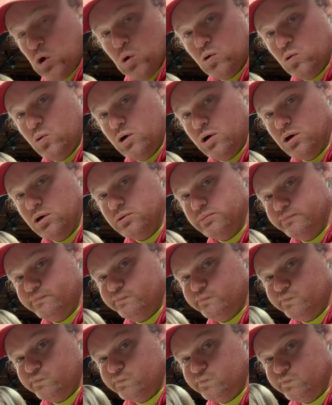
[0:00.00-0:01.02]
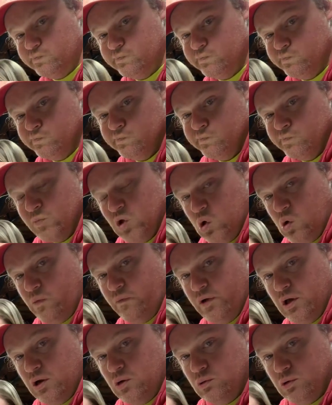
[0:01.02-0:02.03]
go to work.
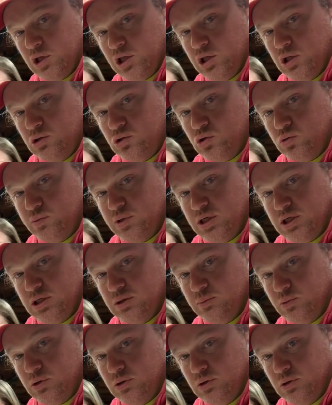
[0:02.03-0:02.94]
Hopefully I don't kill nobody